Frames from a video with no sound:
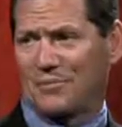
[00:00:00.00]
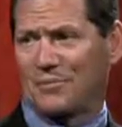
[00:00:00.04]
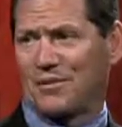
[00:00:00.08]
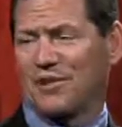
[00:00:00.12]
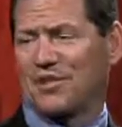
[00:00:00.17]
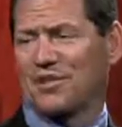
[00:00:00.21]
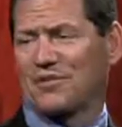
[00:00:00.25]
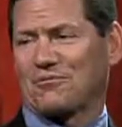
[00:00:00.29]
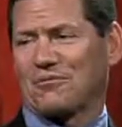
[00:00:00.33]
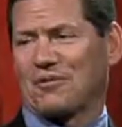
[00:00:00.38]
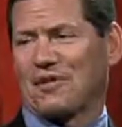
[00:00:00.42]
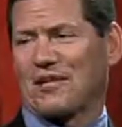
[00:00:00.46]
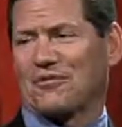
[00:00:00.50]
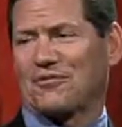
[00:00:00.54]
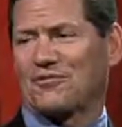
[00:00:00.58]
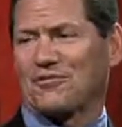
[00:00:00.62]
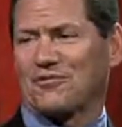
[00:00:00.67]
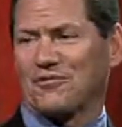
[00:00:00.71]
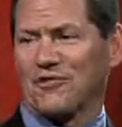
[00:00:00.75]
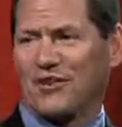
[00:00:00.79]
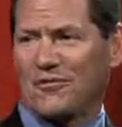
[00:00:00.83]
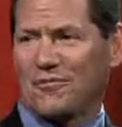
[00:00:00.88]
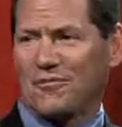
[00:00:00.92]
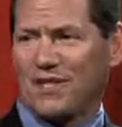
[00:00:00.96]
because we have
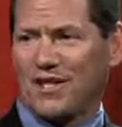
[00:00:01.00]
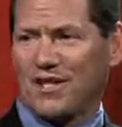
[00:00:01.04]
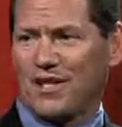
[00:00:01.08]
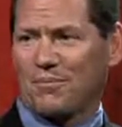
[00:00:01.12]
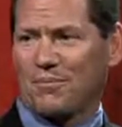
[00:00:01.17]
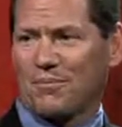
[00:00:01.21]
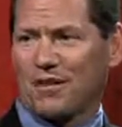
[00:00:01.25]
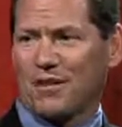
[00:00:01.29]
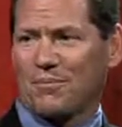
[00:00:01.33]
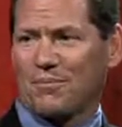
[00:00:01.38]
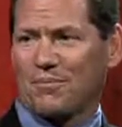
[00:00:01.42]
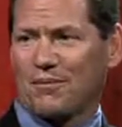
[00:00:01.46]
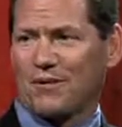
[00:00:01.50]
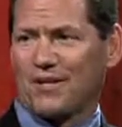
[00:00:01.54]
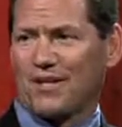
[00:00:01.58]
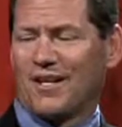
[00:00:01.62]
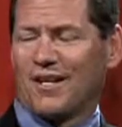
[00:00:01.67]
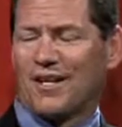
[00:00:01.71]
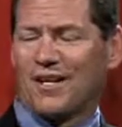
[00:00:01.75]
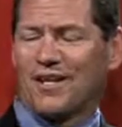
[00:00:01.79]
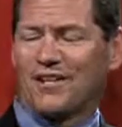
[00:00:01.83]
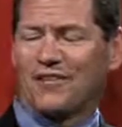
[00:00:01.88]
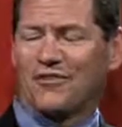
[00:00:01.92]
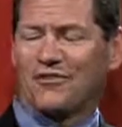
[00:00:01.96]
so many people
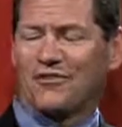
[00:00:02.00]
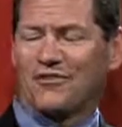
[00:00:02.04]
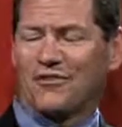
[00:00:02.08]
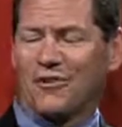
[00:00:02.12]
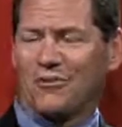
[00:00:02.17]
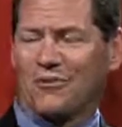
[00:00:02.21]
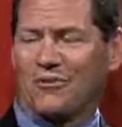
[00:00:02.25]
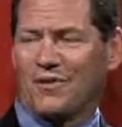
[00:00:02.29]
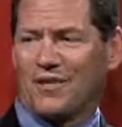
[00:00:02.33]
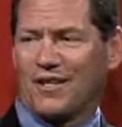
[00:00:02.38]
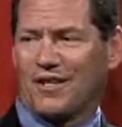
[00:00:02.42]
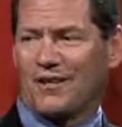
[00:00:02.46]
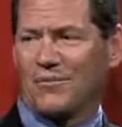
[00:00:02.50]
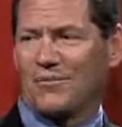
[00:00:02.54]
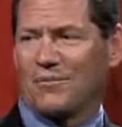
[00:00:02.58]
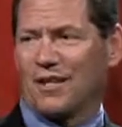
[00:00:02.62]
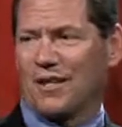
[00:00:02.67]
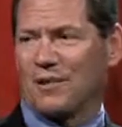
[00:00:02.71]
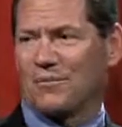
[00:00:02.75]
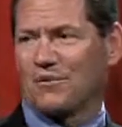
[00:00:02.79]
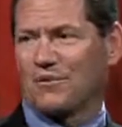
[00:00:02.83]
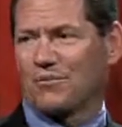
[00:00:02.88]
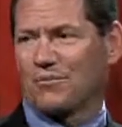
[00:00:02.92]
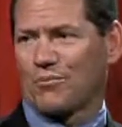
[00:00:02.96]
and so many
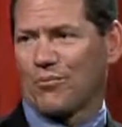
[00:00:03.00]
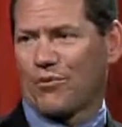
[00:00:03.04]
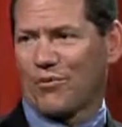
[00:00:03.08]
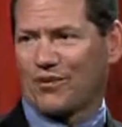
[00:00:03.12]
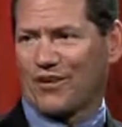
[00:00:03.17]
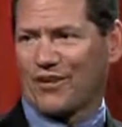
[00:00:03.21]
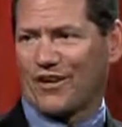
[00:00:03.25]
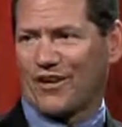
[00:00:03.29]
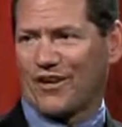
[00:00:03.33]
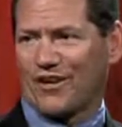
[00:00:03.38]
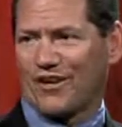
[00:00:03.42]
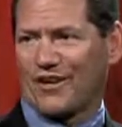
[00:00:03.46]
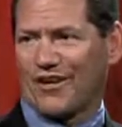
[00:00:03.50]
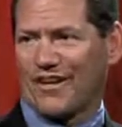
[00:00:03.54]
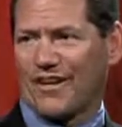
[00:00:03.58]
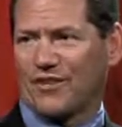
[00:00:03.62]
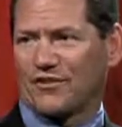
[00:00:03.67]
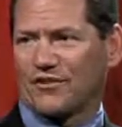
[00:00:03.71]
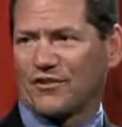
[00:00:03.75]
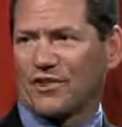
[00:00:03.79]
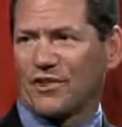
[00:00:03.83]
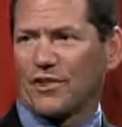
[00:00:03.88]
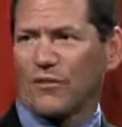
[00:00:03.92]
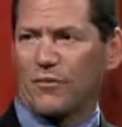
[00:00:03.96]
babies born in our
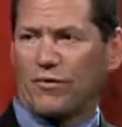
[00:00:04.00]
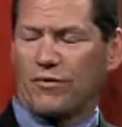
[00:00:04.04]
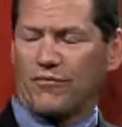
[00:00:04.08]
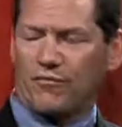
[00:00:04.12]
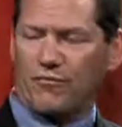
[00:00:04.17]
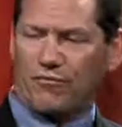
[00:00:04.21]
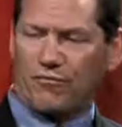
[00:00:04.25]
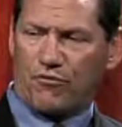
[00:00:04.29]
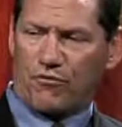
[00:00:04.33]
county that we've